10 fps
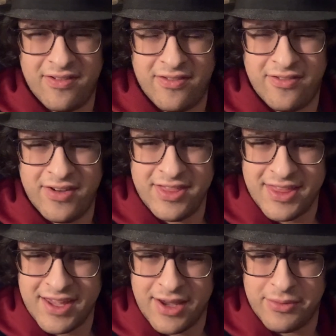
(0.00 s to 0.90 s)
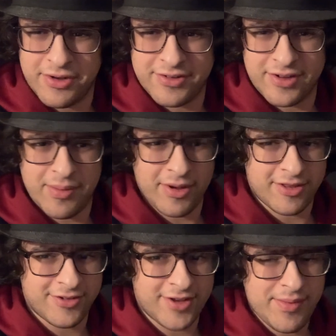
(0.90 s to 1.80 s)
One thing I will say about
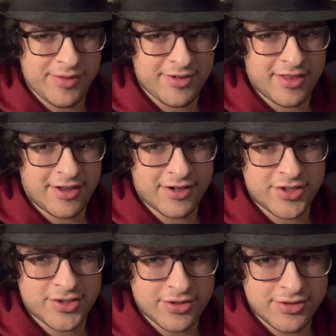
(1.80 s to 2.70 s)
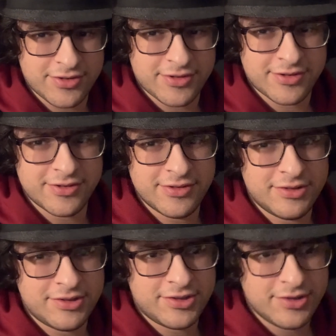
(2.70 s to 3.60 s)
this game is that the controls
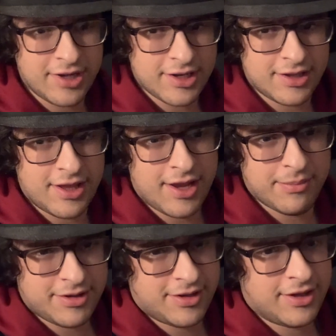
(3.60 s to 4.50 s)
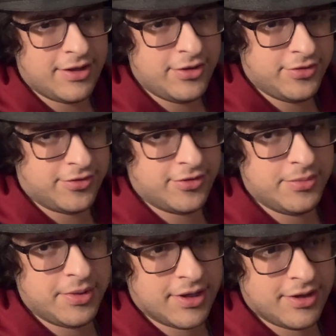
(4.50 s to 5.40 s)
do take a bit to get used to,
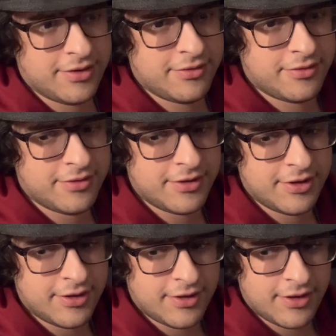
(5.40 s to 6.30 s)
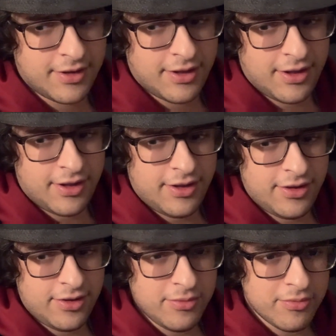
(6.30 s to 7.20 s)
because
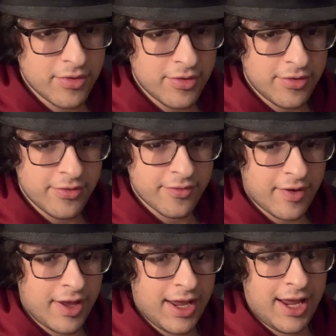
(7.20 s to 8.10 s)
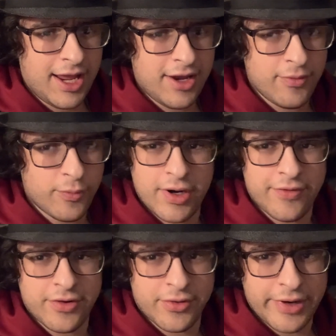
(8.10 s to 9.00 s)
you move in
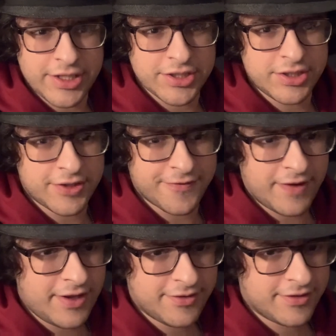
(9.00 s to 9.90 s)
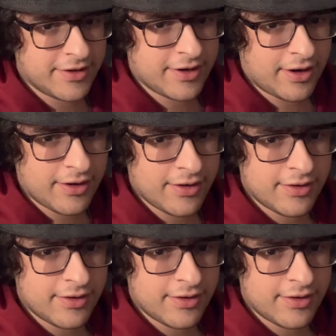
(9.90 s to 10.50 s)
whatever direction you're facing.